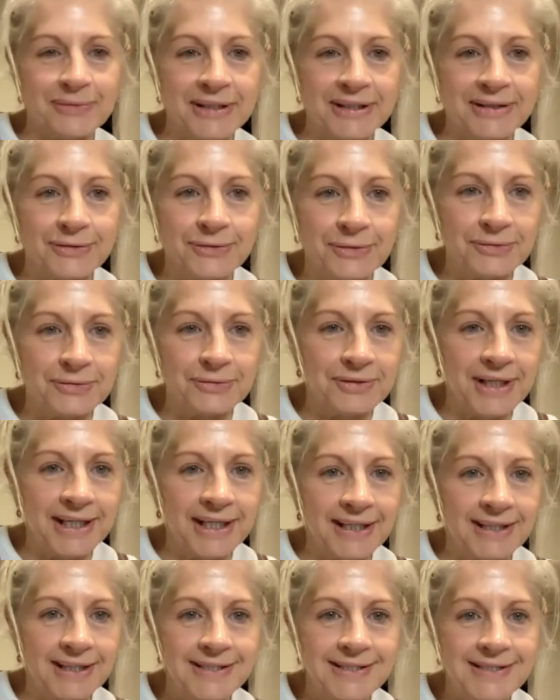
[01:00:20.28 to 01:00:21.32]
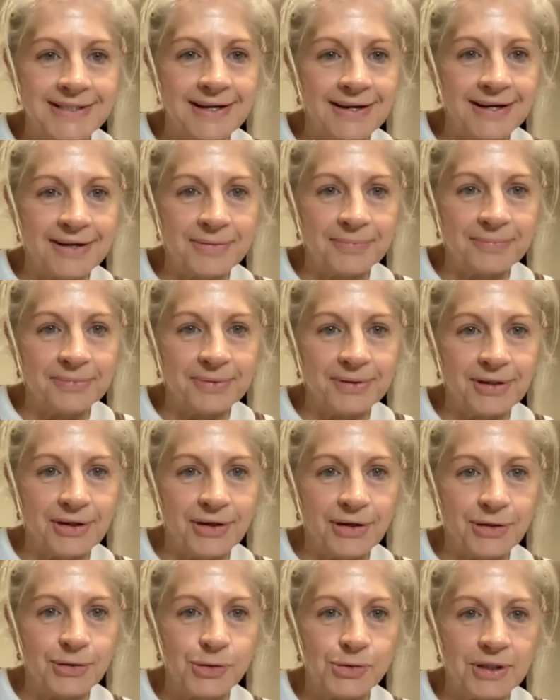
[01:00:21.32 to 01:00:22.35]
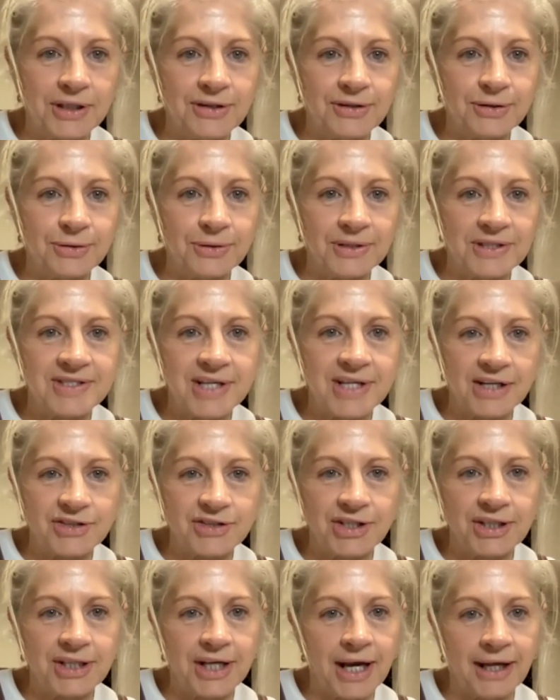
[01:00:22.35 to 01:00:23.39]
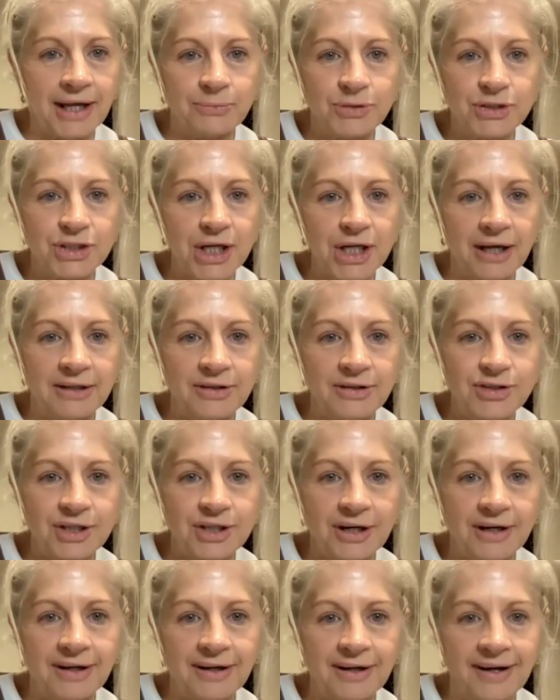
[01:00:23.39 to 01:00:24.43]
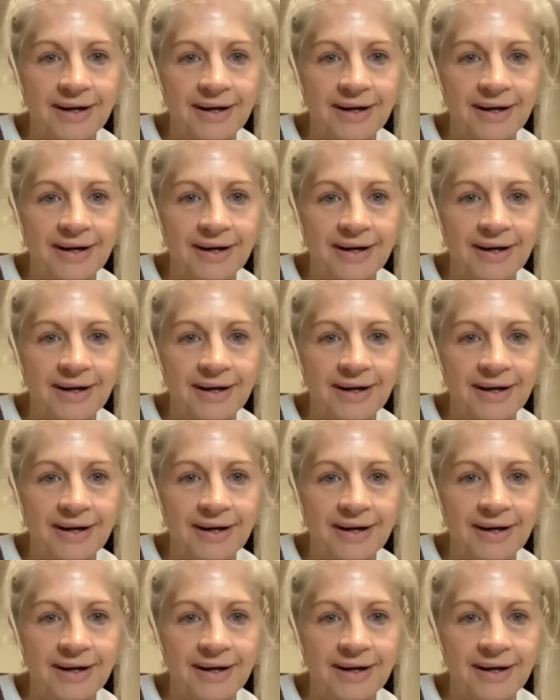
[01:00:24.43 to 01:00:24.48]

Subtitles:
We all need, you know, Cookidoo is such a game changer.